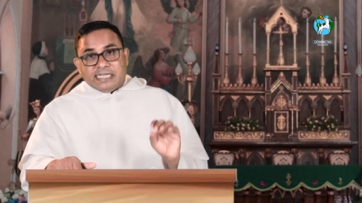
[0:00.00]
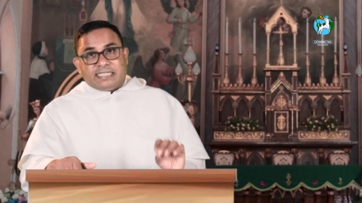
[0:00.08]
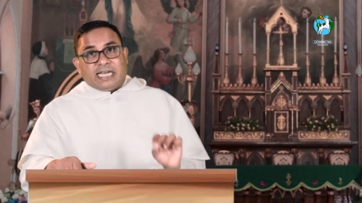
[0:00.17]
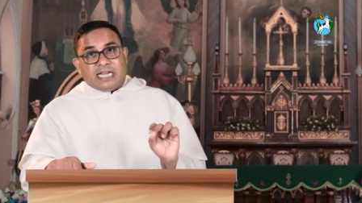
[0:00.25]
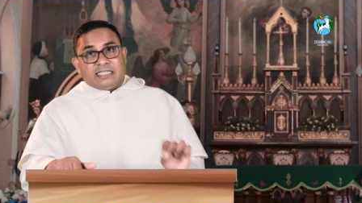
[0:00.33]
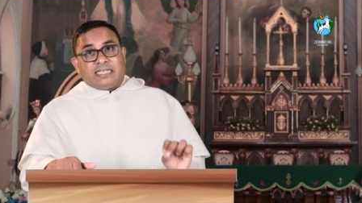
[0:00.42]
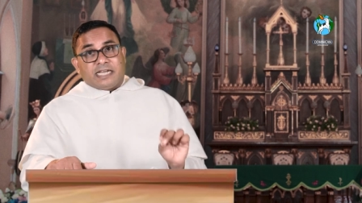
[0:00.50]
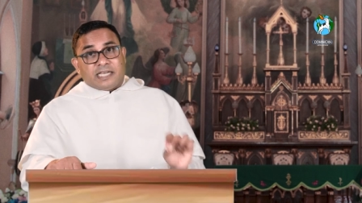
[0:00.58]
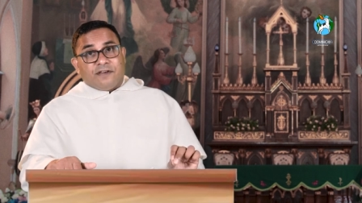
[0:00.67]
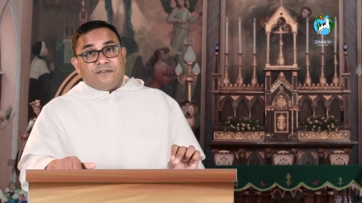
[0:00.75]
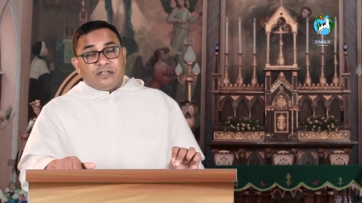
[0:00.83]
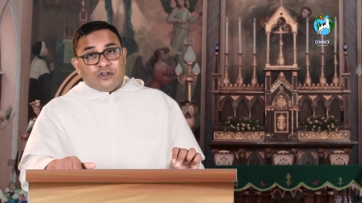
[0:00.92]
These talents are
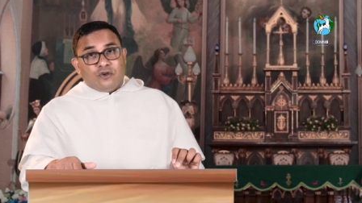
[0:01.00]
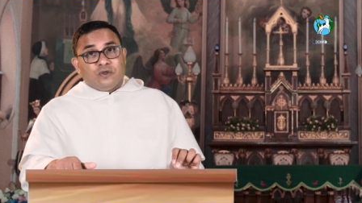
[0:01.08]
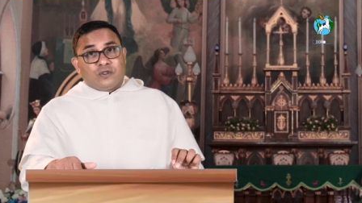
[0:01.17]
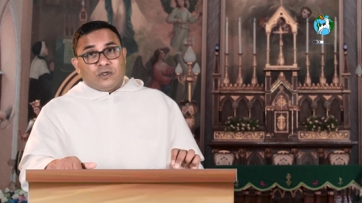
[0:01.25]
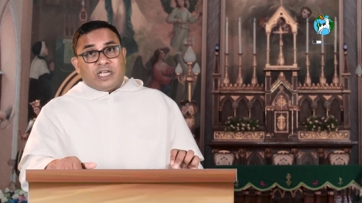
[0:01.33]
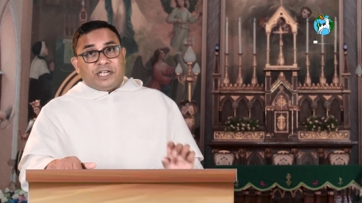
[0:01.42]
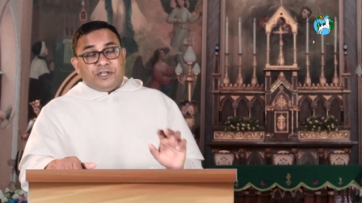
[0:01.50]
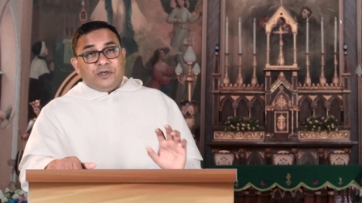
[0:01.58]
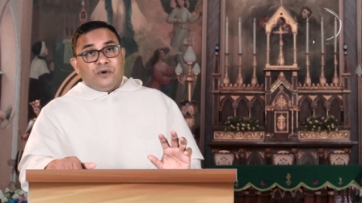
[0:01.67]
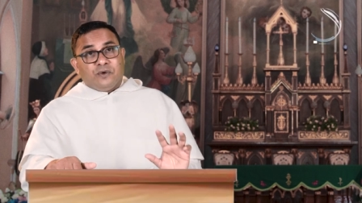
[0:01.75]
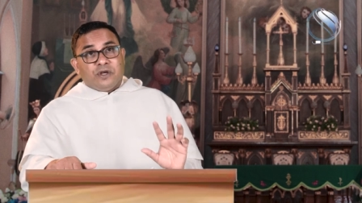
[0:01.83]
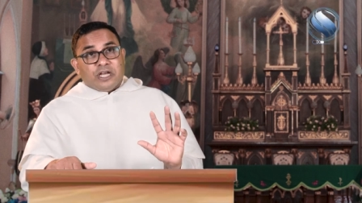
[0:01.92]
given to you so that
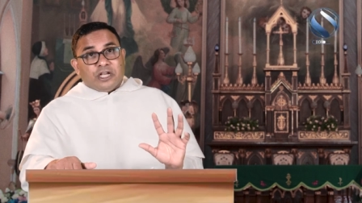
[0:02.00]
you,